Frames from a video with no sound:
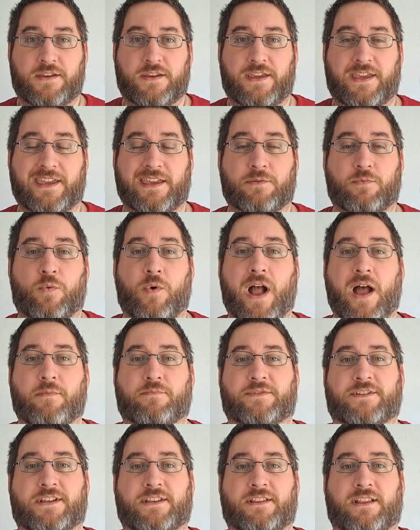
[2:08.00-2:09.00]
He
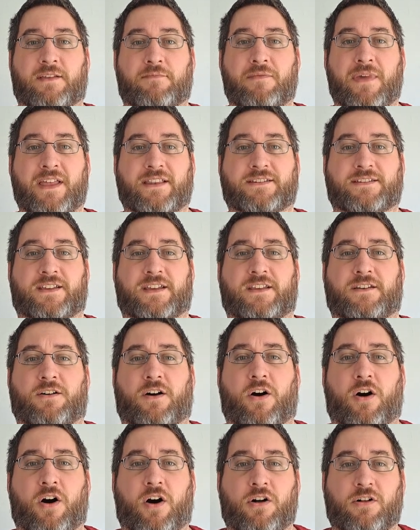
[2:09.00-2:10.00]
wept and lamented
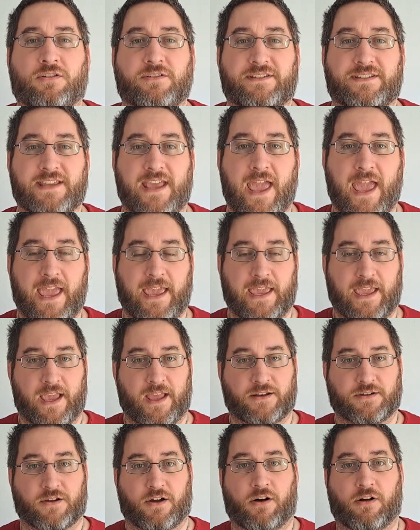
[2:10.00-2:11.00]
all day
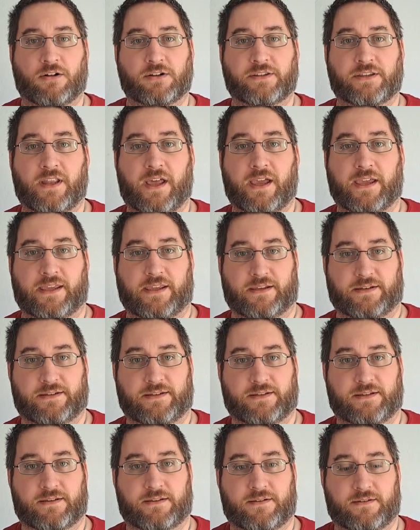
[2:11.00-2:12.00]
and all night,
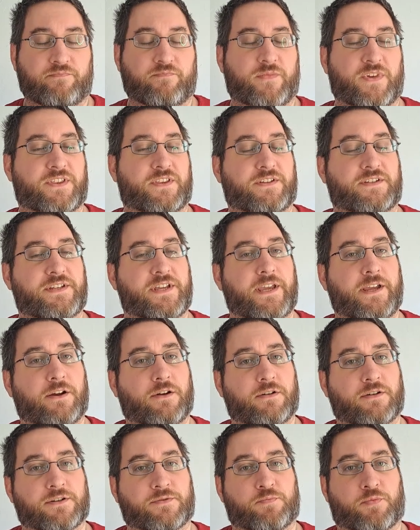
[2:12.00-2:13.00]
but the
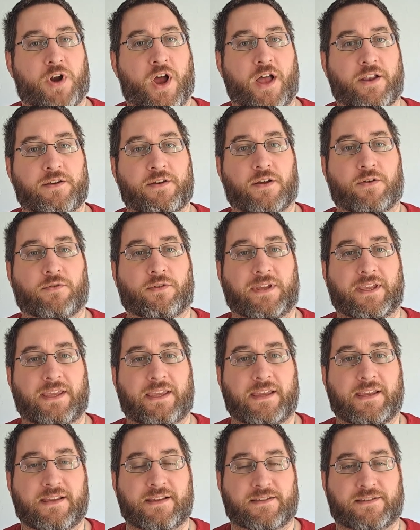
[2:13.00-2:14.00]
tears brought no
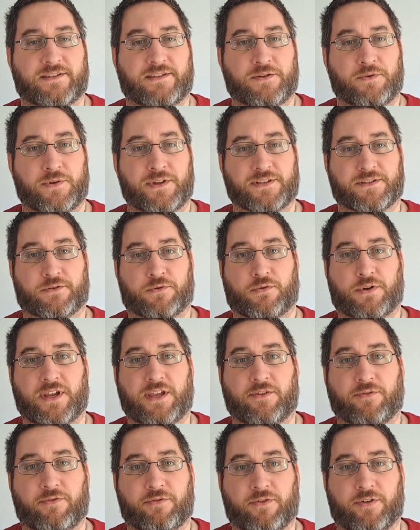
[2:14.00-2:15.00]
ease to his
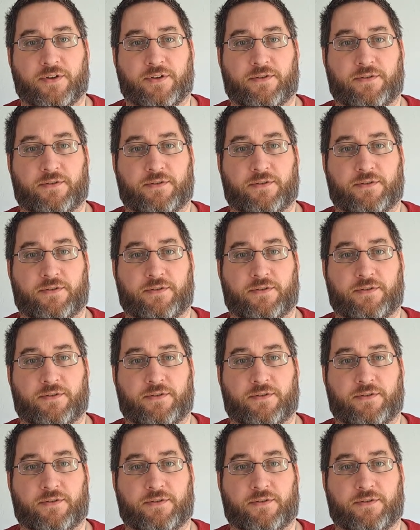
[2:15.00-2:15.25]
grief.